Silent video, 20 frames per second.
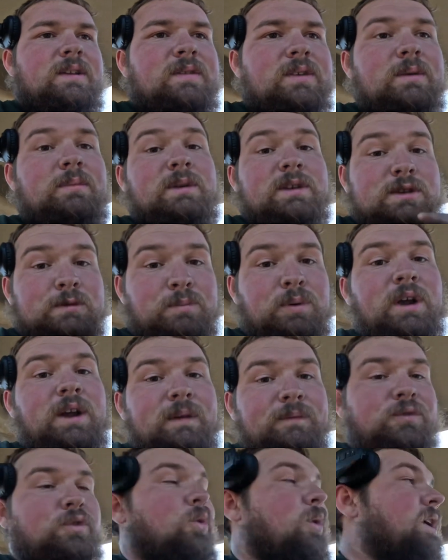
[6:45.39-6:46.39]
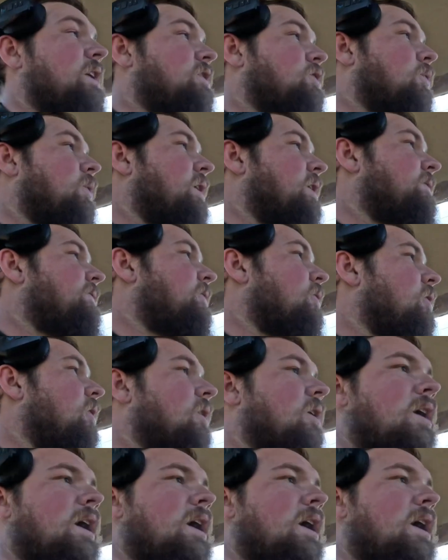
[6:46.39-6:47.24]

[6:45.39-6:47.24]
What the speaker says: It'll be spring of 2024.